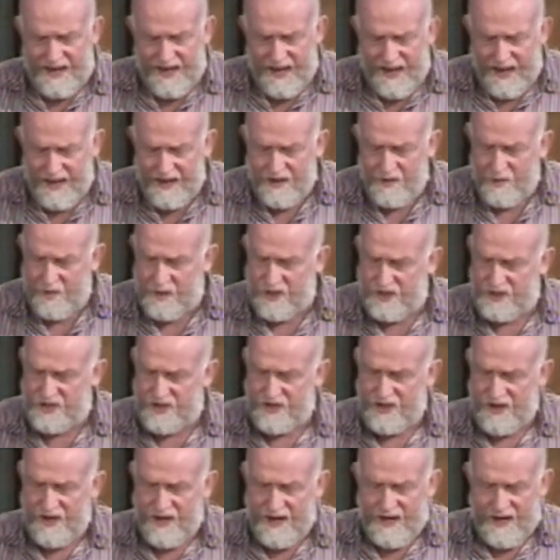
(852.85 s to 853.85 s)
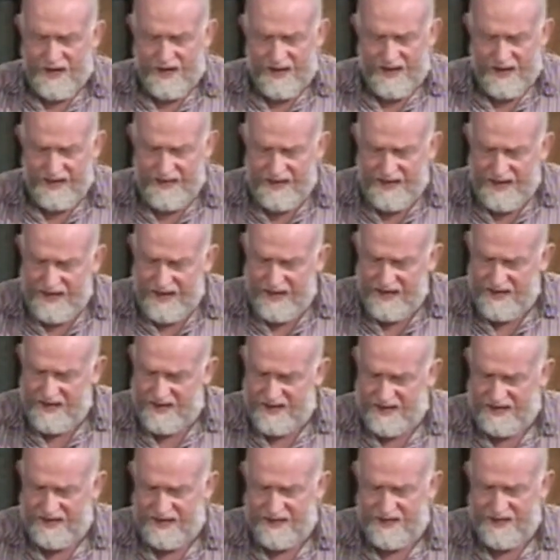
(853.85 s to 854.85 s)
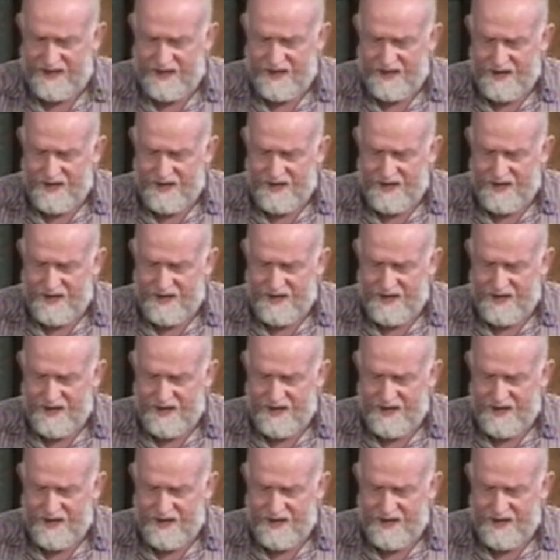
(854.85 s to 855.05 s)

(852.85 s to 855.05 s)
anguish and the agony,